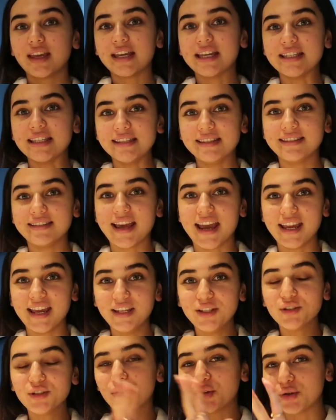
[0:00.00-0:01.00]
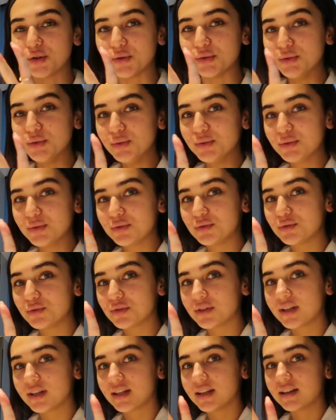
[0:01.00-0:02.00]
It's day two,
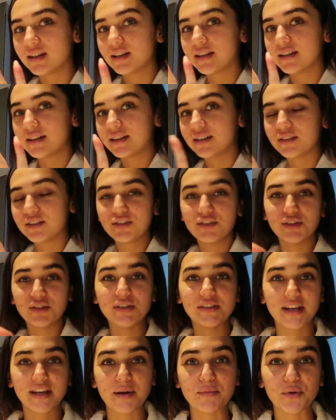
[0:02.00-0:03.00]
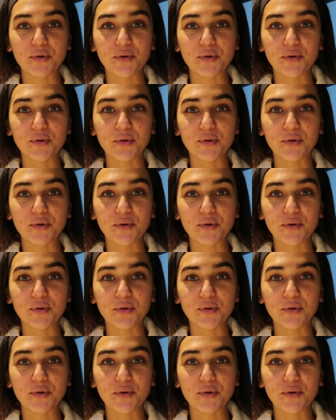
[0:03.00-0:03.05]
Tuesday